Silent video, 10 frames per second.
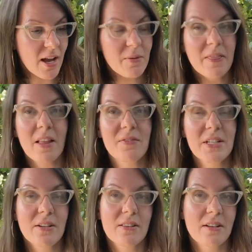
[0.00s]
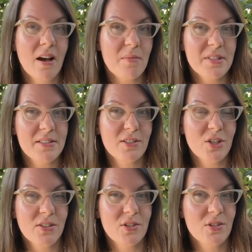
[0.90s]
I would love to hear in the comments
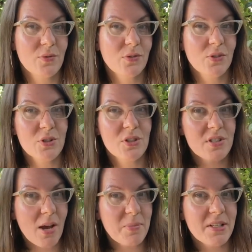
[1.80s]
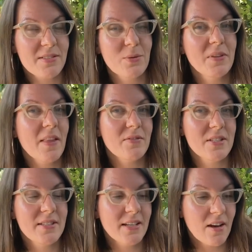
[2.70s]
suggestions for future topics you would love to
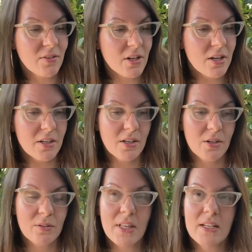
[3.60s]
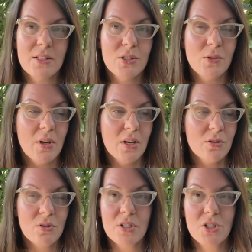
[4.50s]
see covered related to
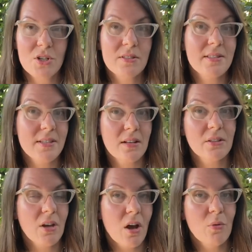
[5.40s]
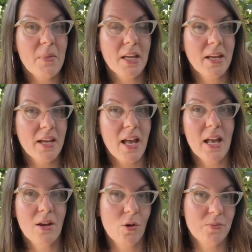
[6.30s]
traditional skilled homemaking
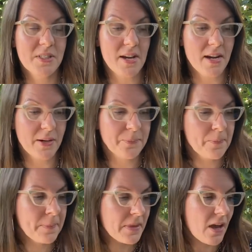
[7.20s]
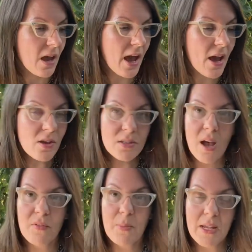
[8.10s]
and homesteading. I also
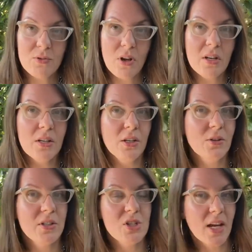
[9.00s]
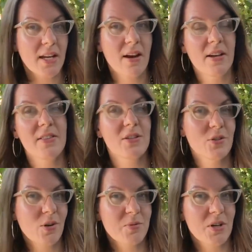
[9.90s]
have a Patreon. You can check it out in the
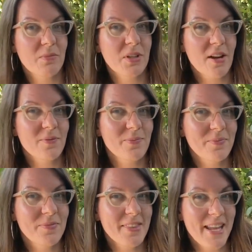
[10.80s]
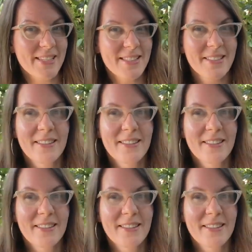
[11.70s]
description below. Thanks.